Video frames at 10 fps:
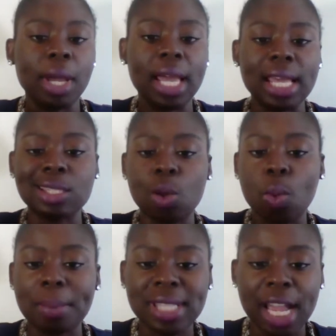Is the
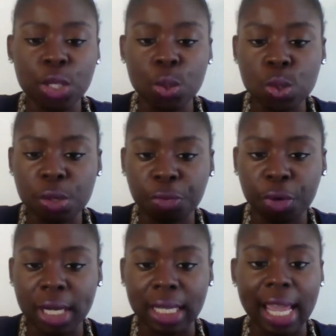website user
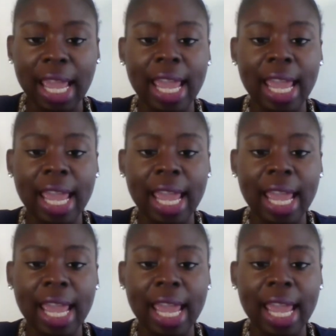friendly?